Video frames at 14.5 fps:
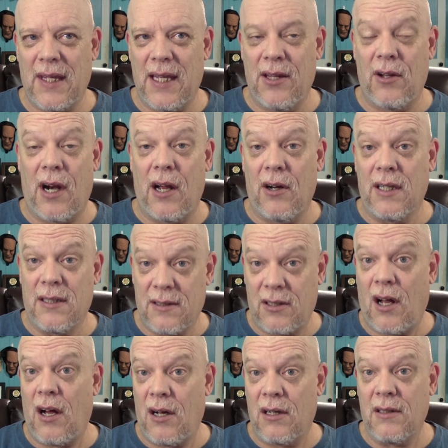either I only
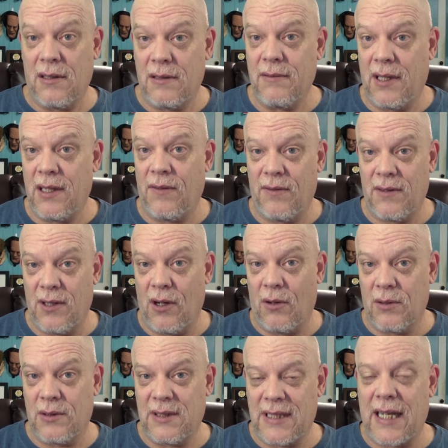saw in you
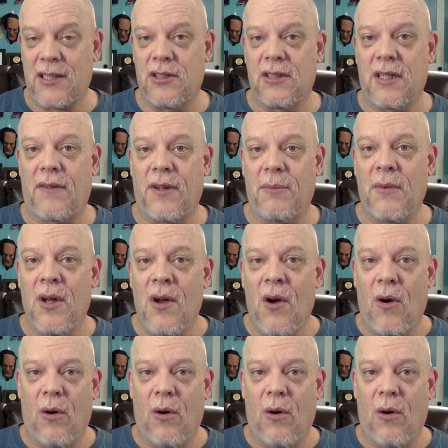know sections of them,